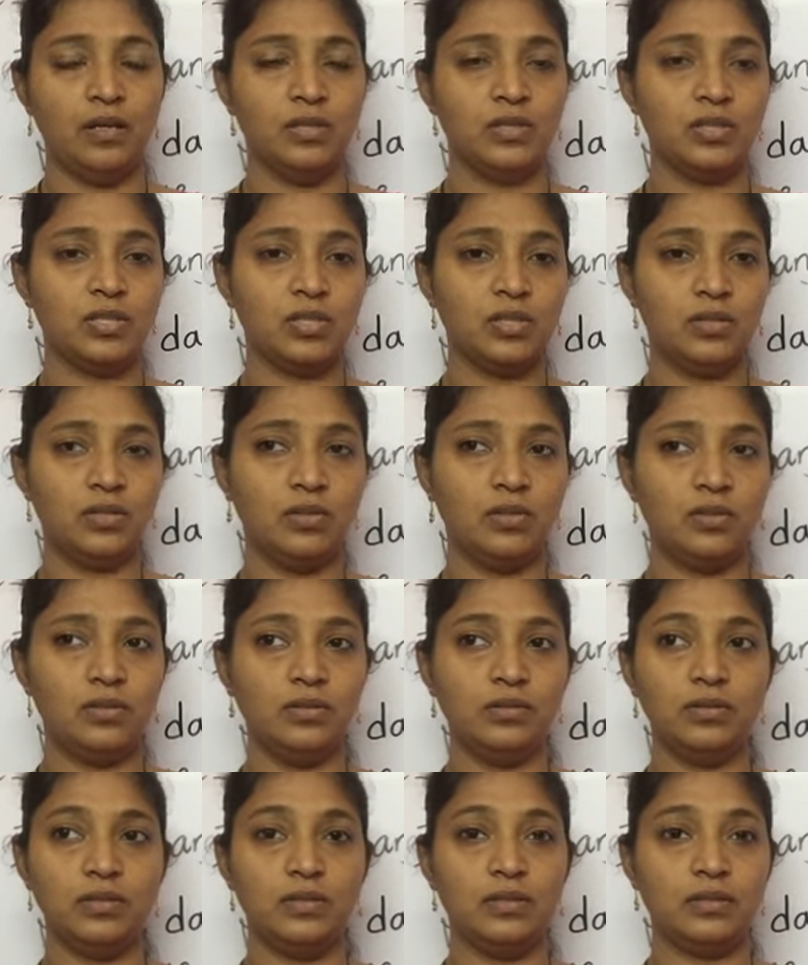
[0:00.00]

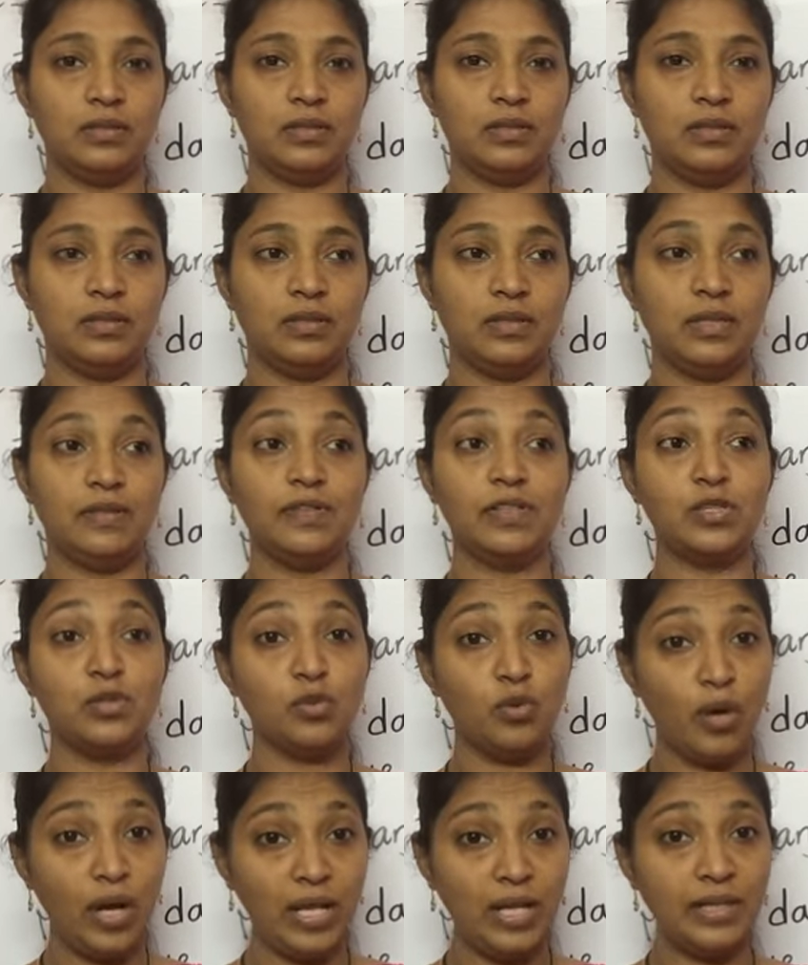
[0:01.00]
So there was
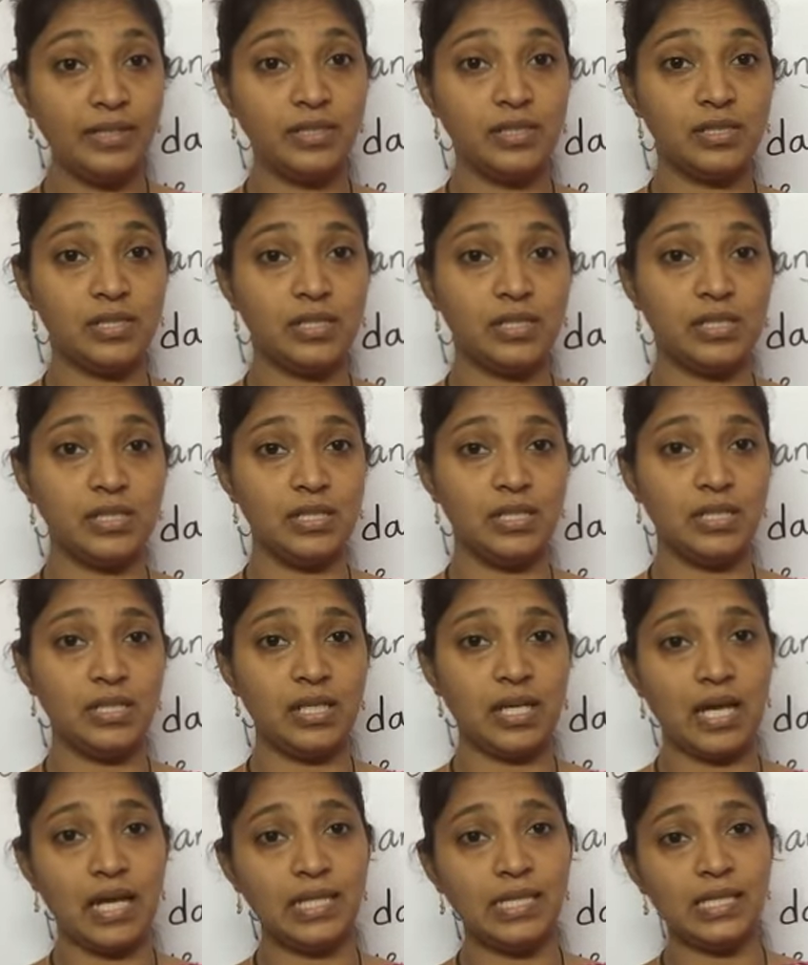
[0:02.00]
no
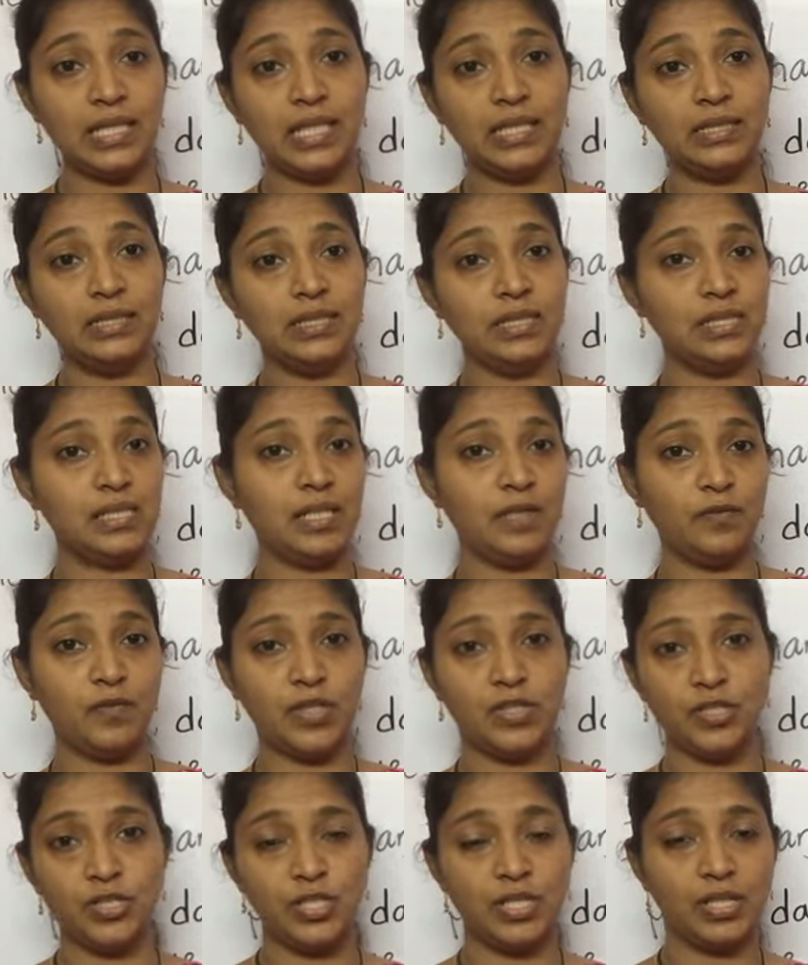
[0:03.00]
electricity, and then this
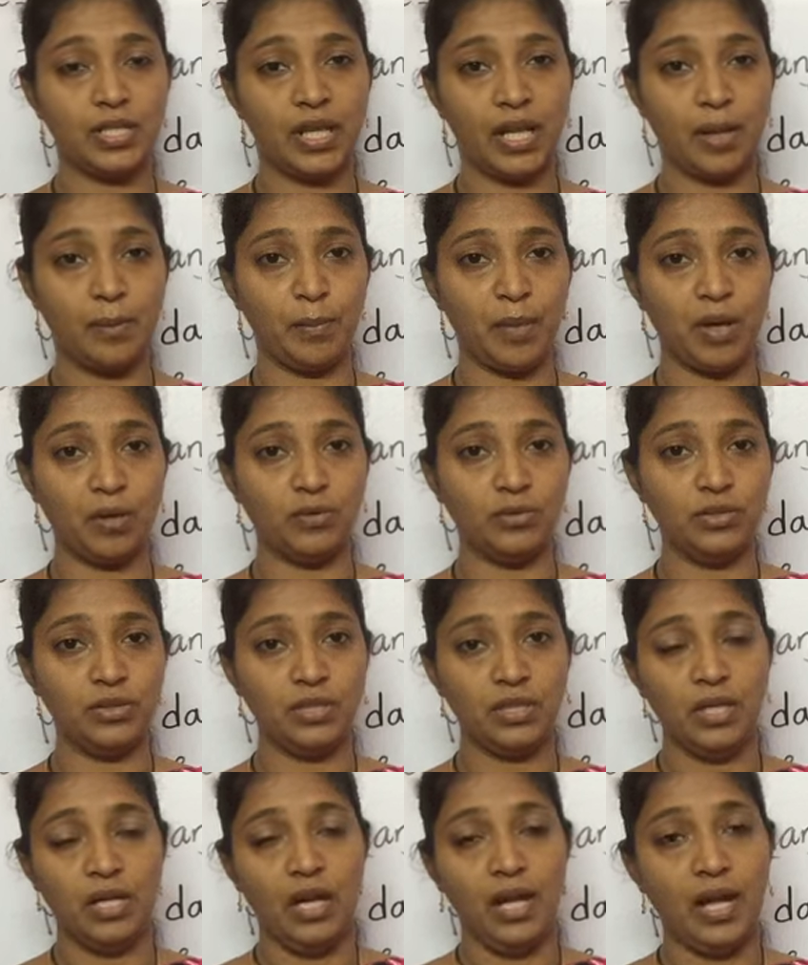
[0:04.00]
invention came out,
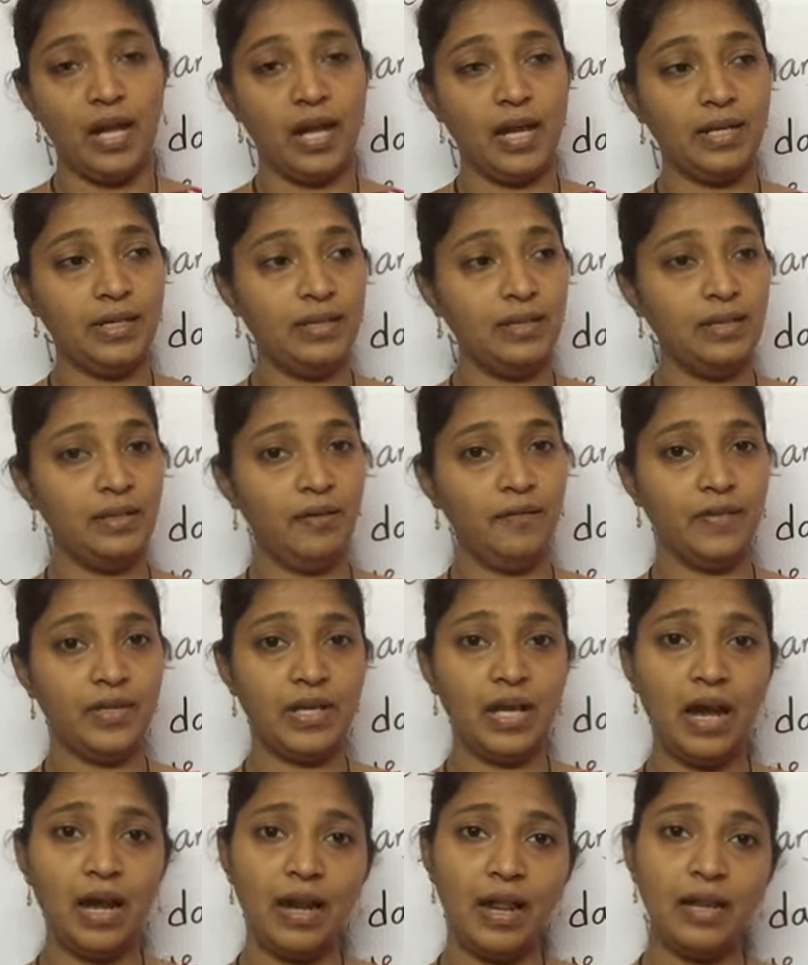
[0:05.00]
and we
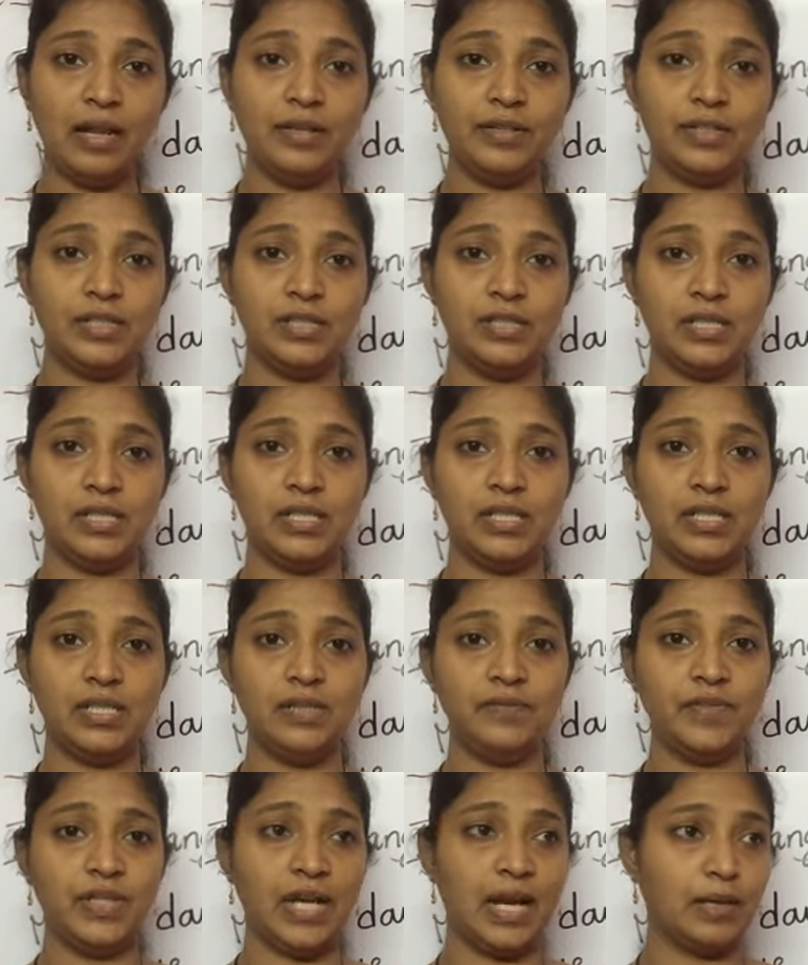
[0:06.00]
had
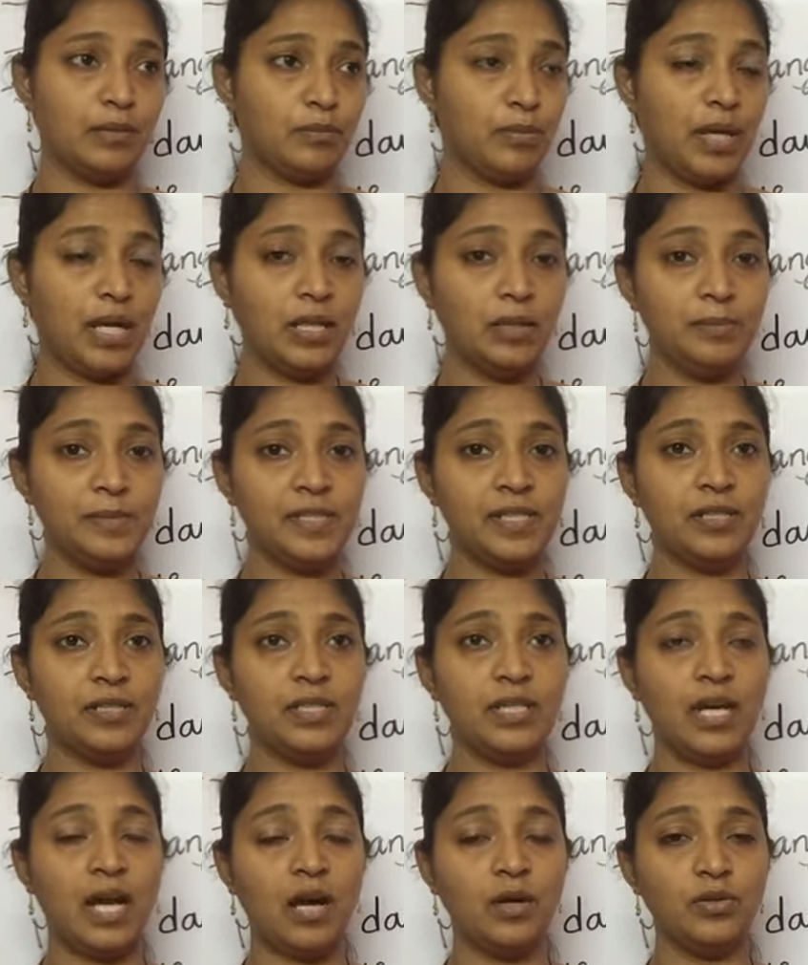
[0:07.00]
electricity, we had bulbs in
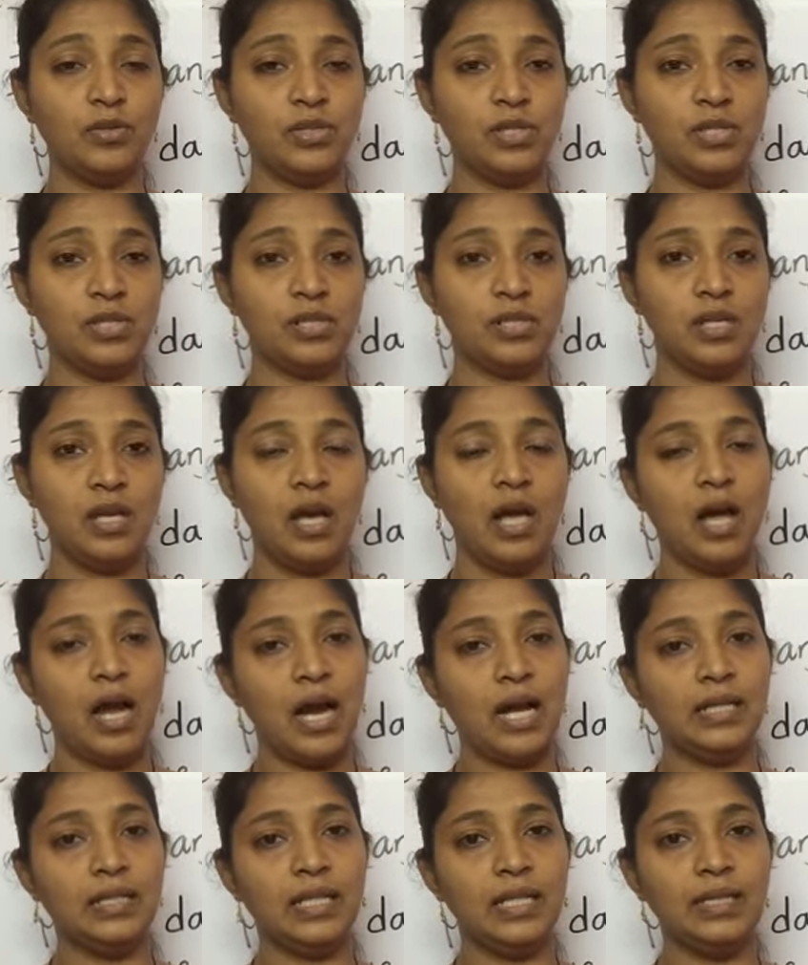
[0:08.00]
the houses.
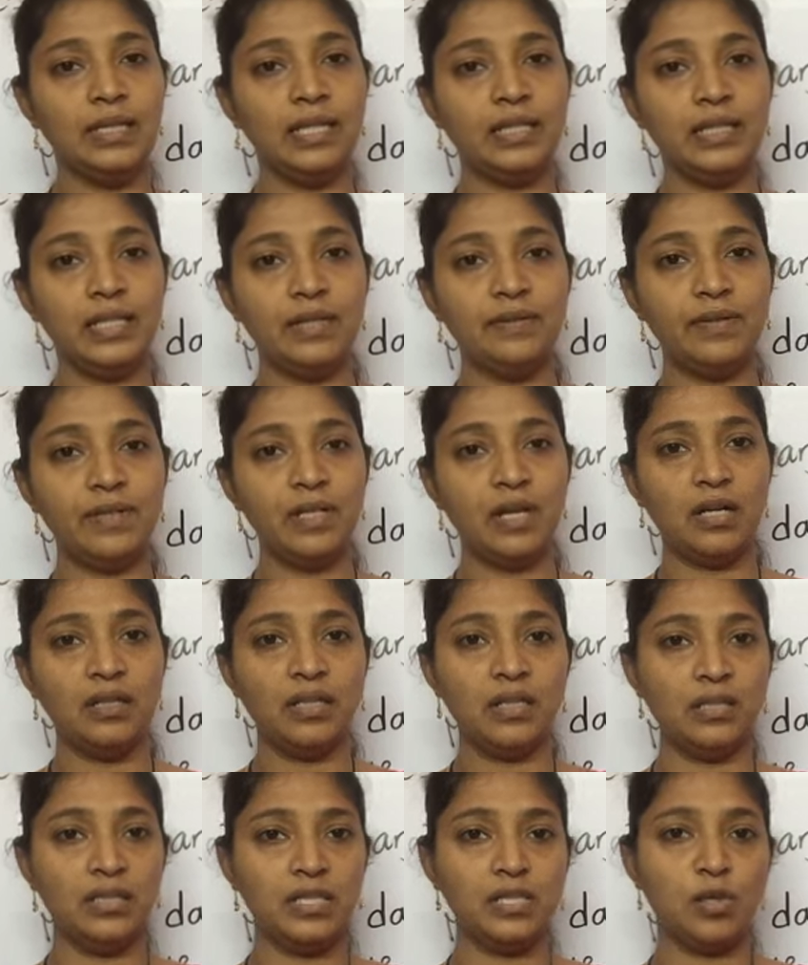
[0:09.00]
Until then, they were
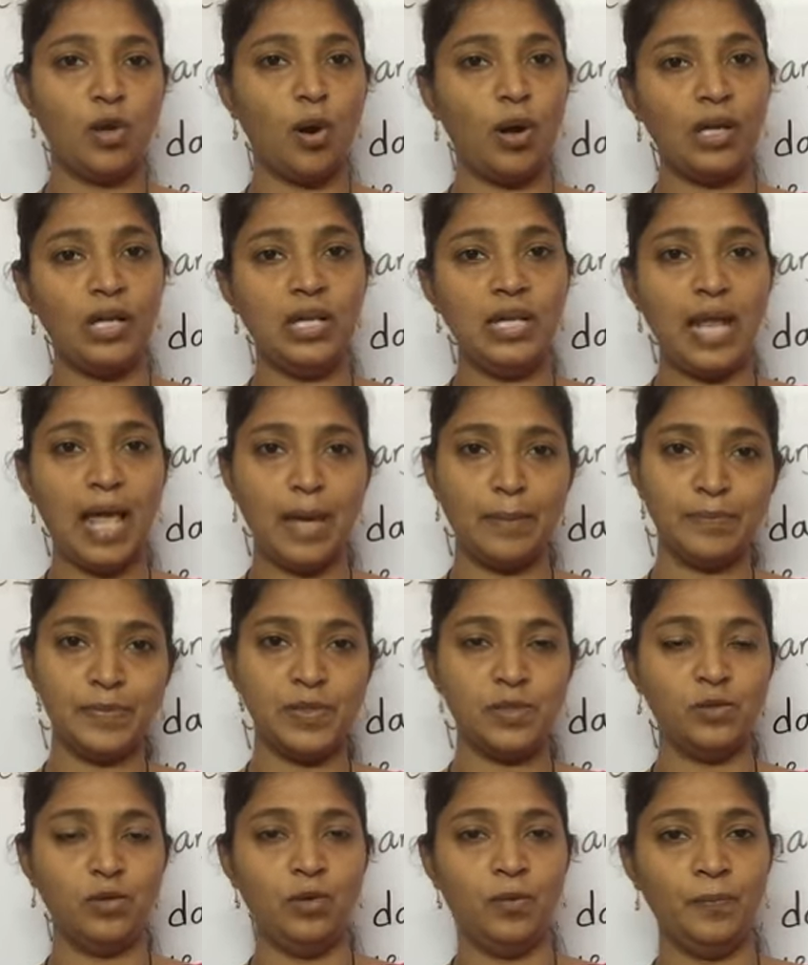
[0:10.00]
under these oil
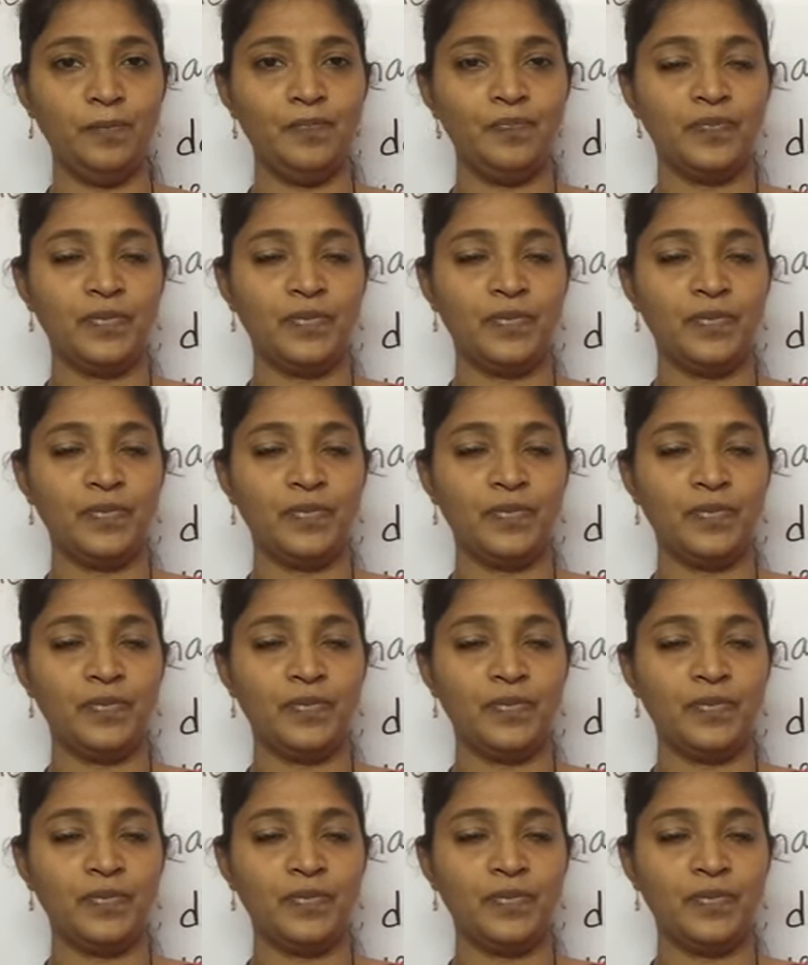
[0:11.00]
lamps, no?